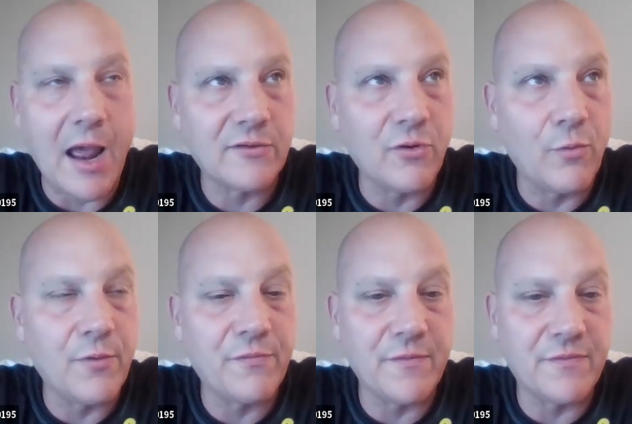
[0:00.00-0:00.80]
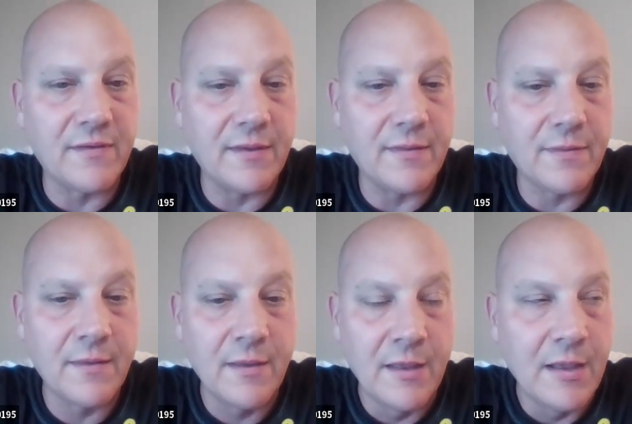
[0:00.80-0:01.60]
October fifteenth.
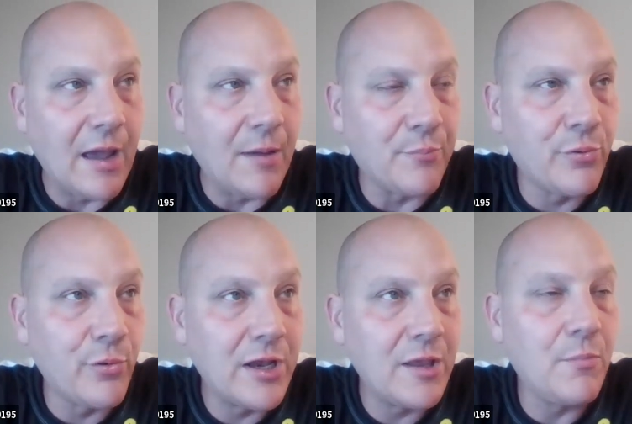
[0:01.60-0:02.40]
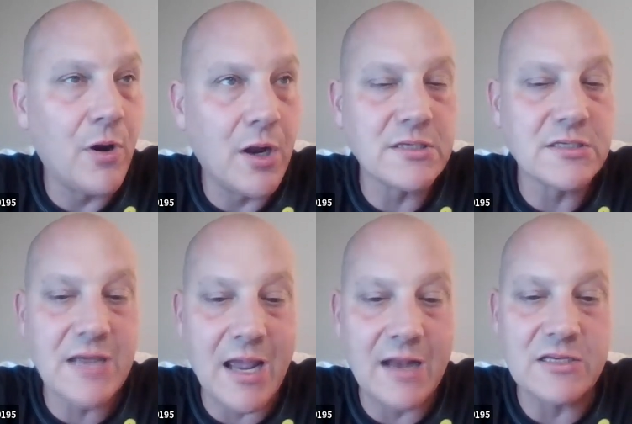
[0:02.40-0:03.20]
I'm pretty much
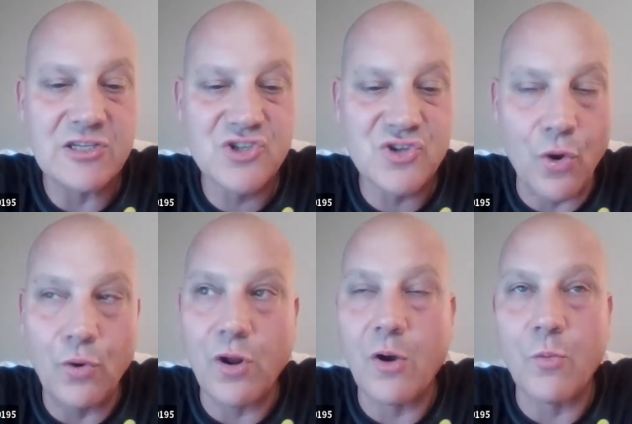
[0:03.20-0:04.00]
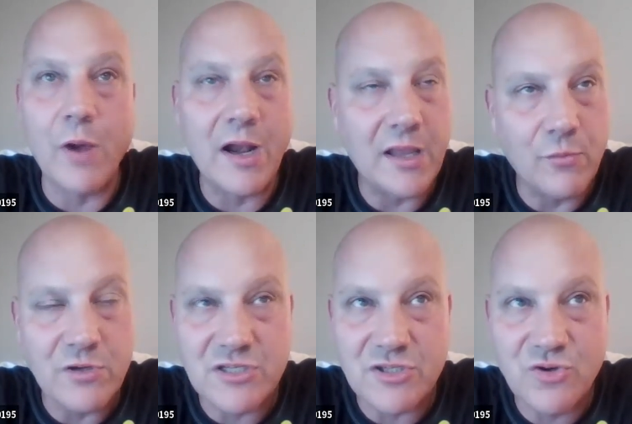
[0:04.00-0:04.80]
got it sold already,
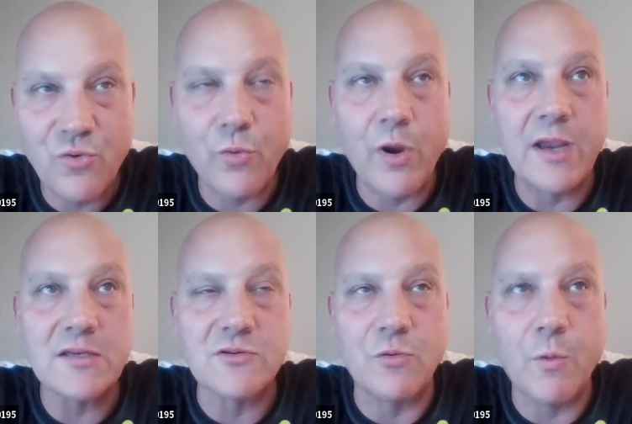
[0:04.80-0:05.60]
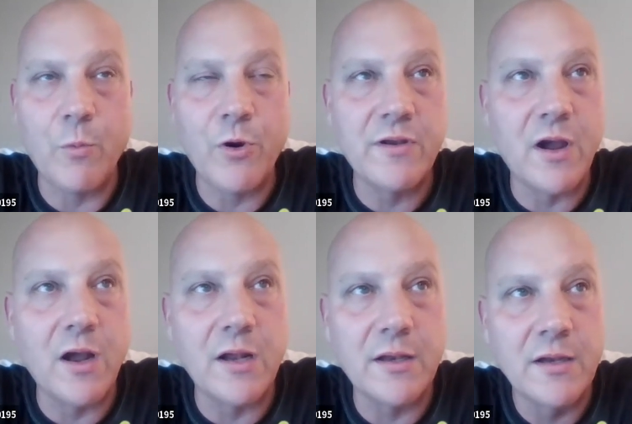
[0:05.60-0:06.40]
which is great. So when we're
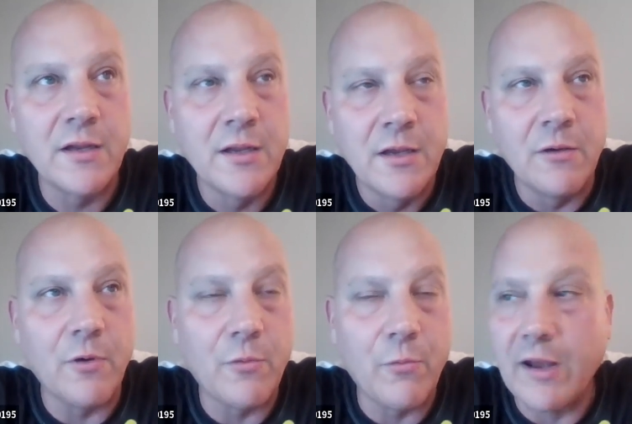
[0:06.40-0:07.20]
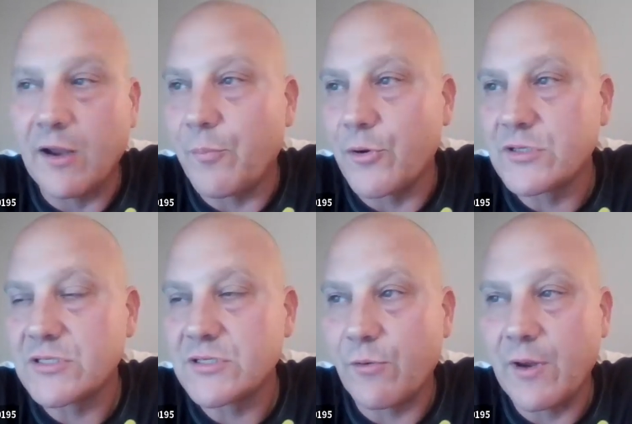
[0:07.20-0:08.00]
done, we're writing a
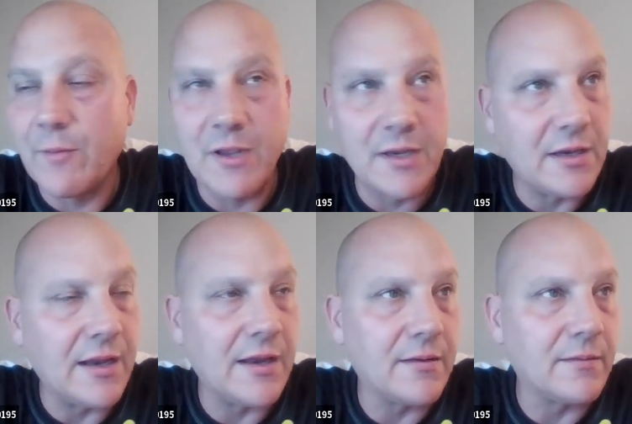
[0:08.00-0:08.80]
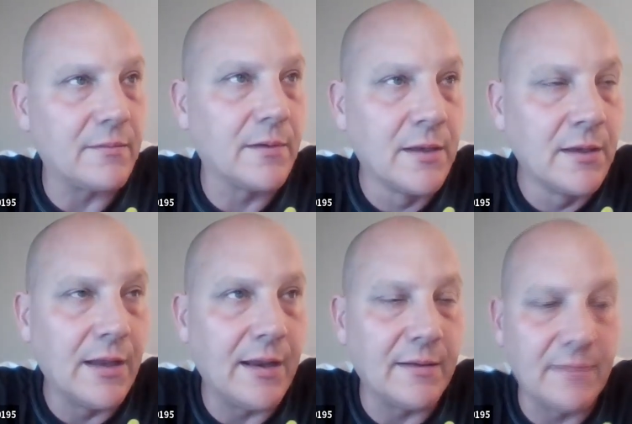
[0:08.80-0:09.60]
purchase agreement and,
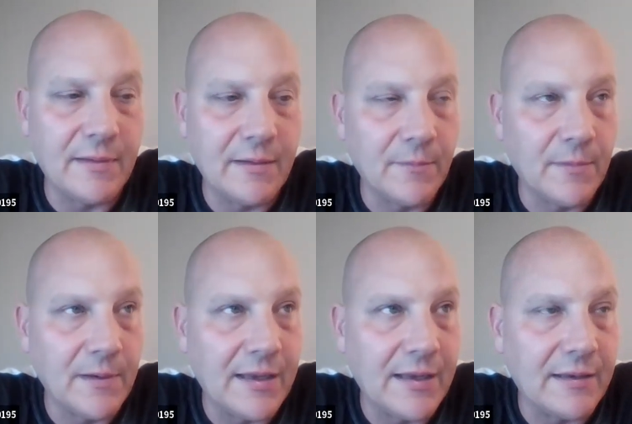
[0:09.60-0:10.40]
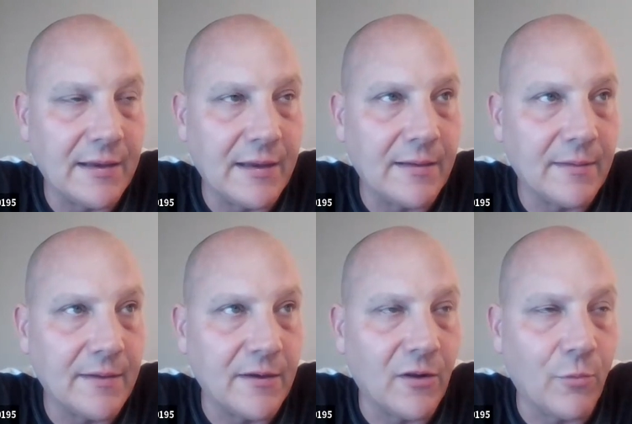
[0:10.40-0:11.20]
and getting the,
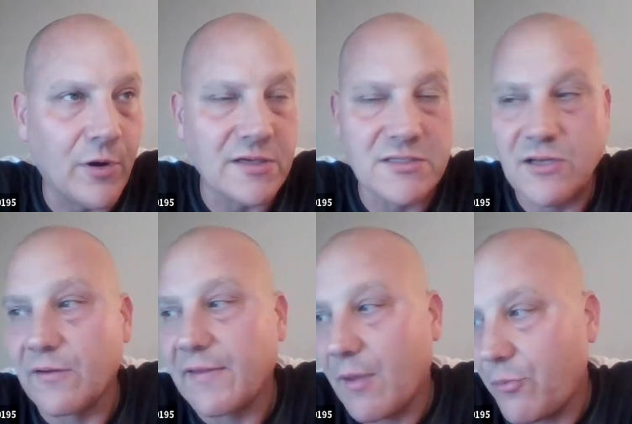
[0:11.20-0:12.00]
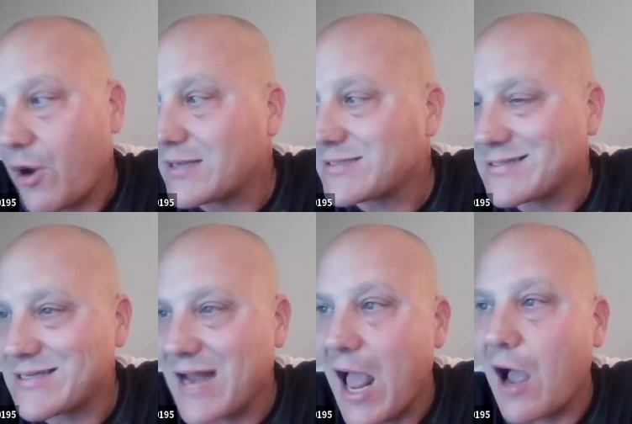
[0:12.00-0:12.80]
you know, we're going to start that
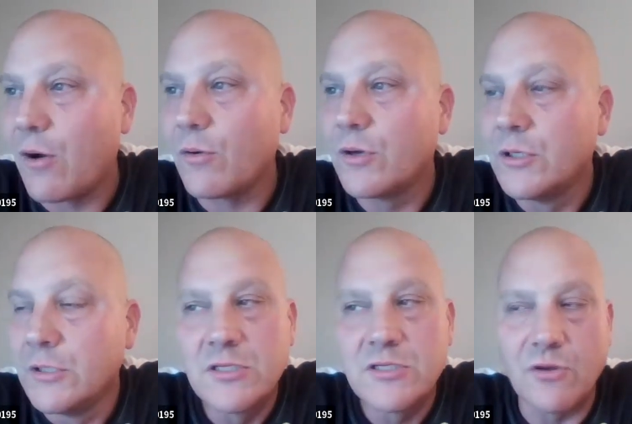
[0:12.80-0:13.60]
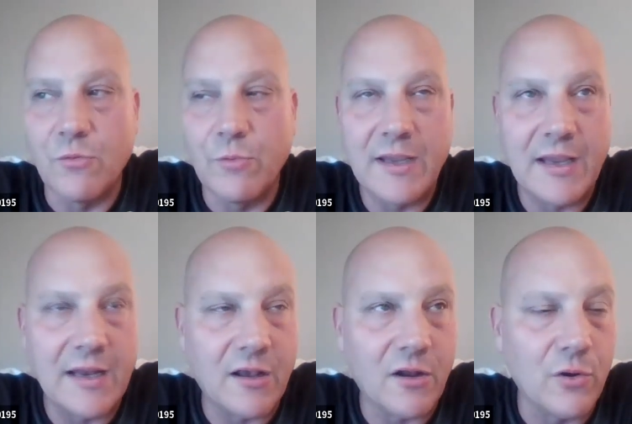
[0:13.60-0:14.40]
process now so we could get
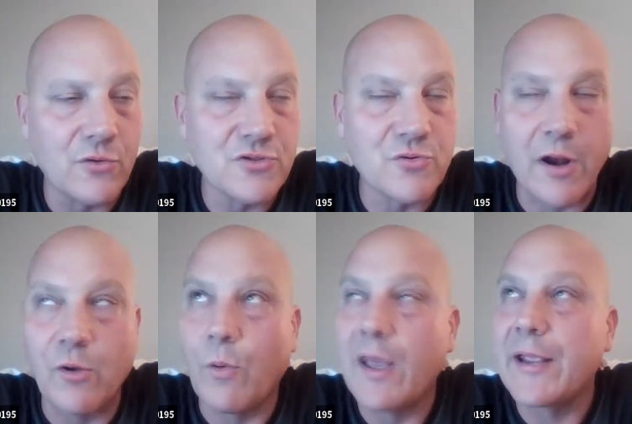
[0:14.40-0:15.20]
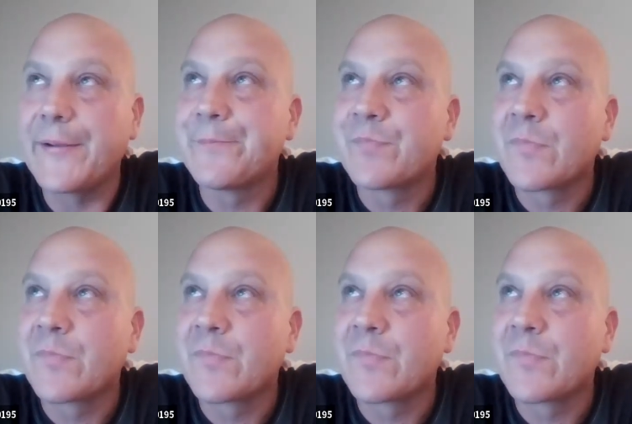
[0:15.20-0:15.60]
it closed right away,